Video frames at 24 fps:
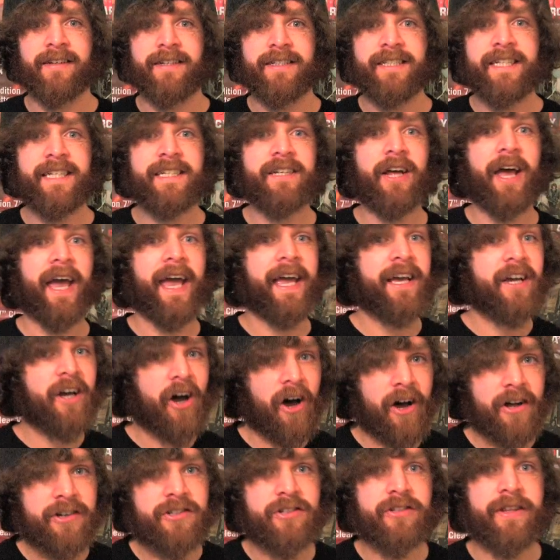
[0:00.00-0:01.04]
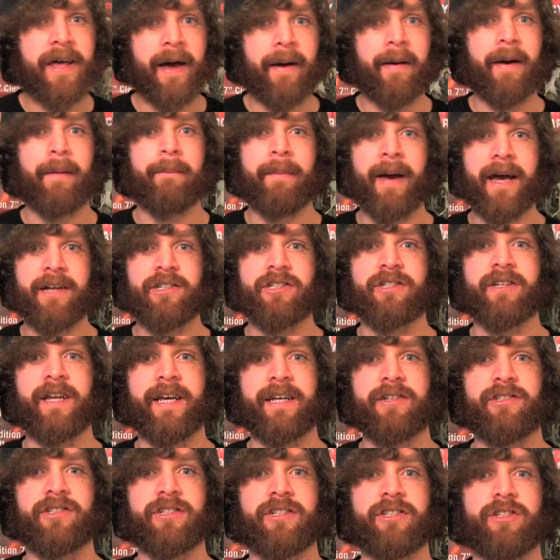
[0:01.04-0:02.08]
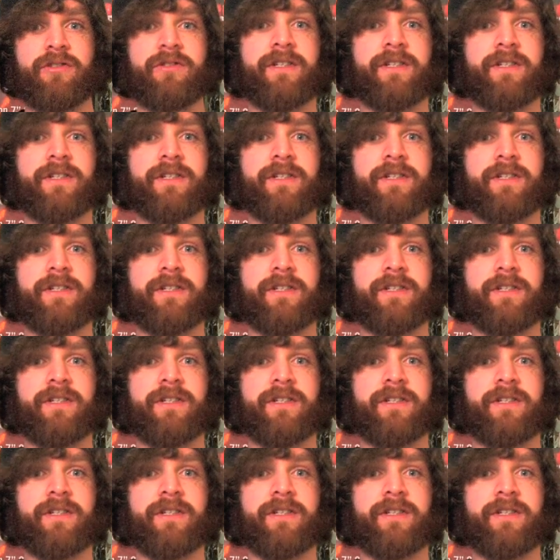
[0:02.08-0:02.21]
You need to hang on to that imagination.